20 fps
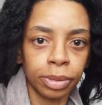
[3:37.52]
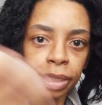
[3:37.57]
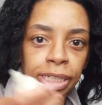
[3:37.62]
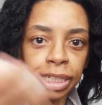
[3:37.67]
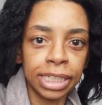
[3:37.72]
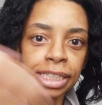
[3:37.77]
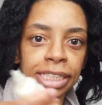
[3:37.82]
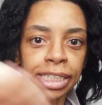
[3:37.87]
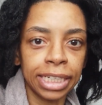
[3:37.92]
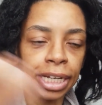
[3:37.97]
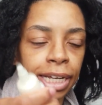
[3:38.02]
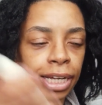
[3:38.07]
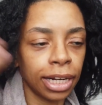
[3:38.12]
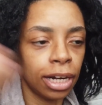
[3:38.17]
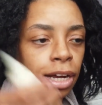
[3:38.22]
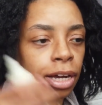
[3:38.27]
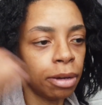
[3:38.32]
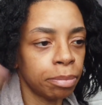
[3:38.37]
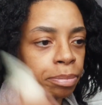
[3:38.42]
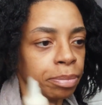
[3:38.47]
I shake
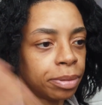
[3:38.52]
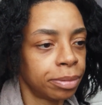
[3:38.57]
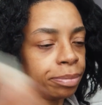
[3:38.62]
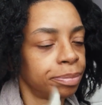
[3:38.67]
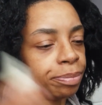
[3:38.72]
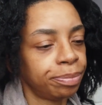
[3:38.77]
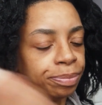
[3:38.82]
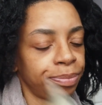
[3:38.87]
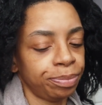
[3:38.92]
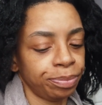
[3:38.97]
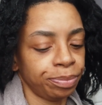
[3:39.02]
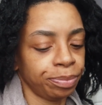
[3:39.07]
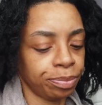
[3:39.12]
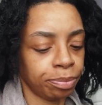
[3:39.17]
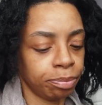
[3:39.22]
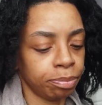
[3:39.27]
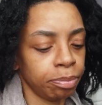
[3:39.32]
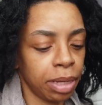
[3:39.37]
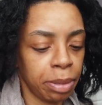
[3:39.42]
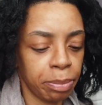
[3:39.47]
it up,
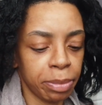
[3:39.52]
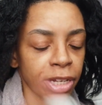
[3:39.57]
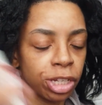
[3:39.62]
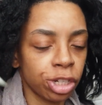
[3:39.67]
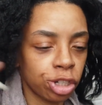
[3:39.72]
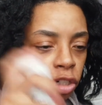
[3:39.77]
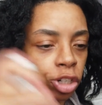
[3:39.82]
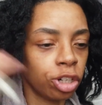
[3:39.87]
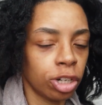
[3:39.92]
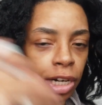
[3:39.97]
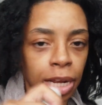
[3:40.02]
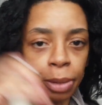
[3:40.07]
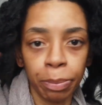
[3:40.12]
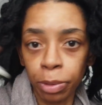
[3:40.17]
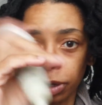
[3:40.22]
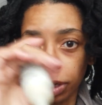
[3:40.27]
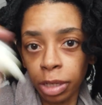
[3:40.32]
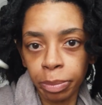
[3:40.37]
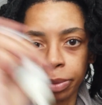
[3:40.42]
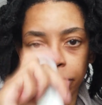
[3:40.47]
my mixture, and I
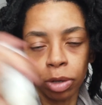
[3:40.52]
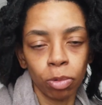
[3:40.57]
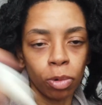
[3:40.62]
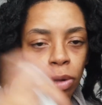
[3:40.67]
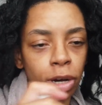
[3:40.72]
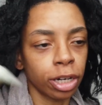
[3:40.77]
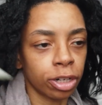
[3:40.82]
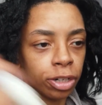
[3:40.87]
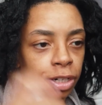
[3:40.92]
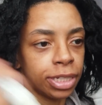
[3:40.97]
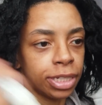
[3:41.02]
put a little bit of water